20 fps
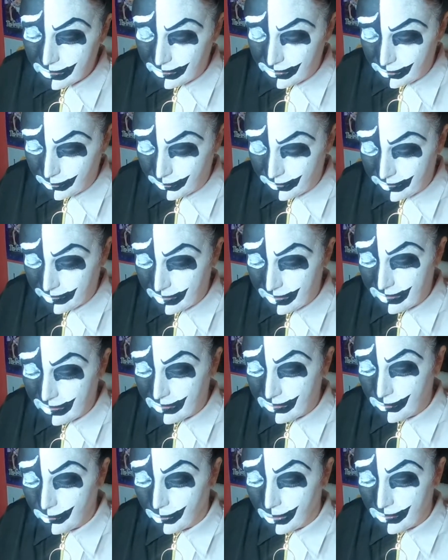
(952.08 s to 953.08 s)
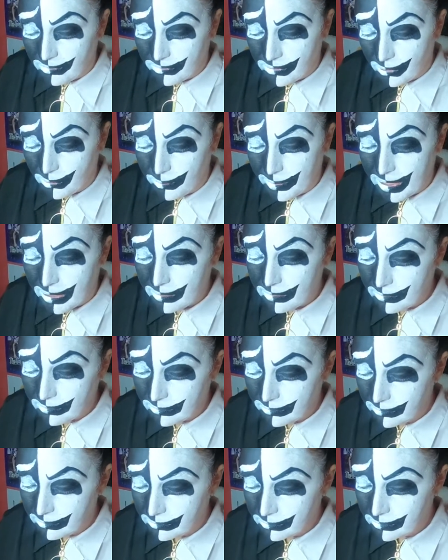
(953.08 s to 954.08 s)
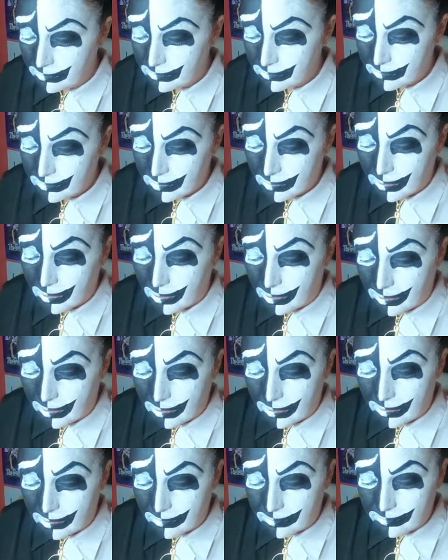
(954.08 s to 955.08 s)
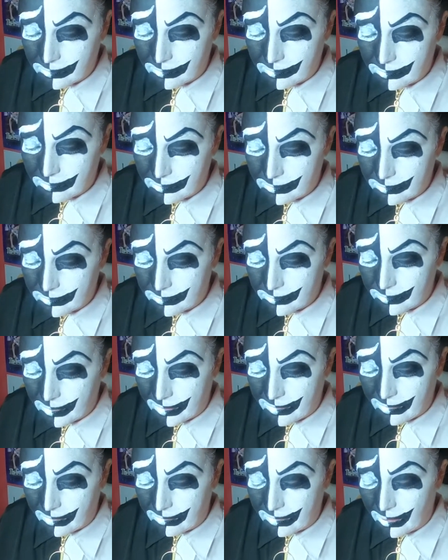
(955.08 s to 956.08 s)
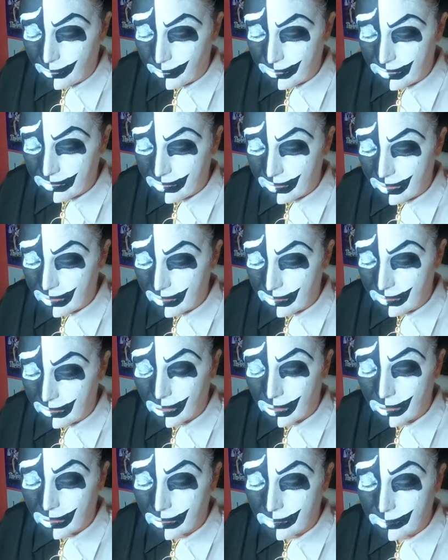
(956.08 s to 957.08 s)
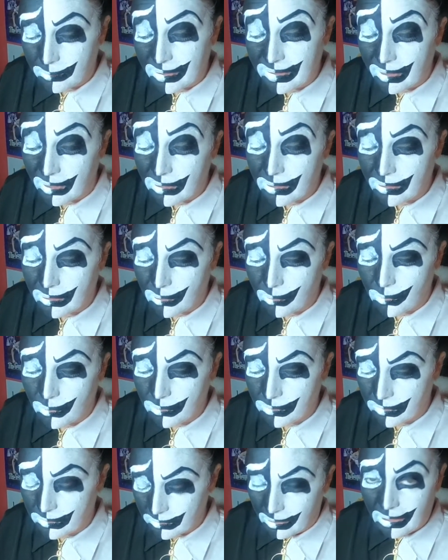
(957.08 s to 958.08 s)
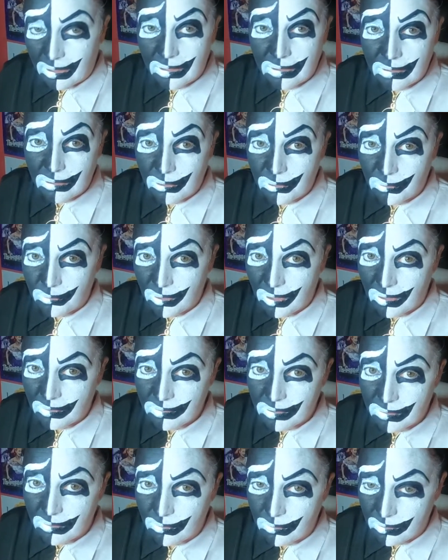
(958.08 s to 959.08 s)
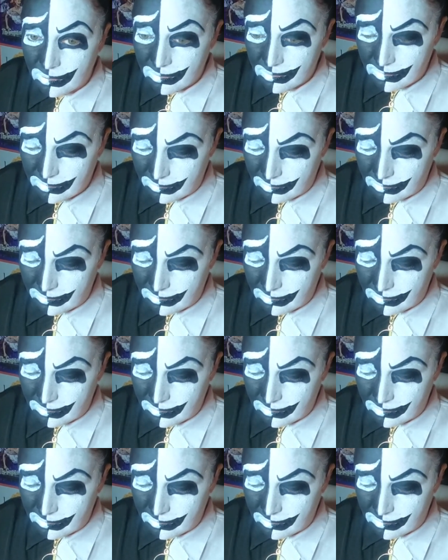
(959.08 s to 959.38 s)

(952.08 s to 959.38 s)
to do was take this Graftobian uh, it's a liquid set, uh, metallic gold. And uh, you don't have to do this,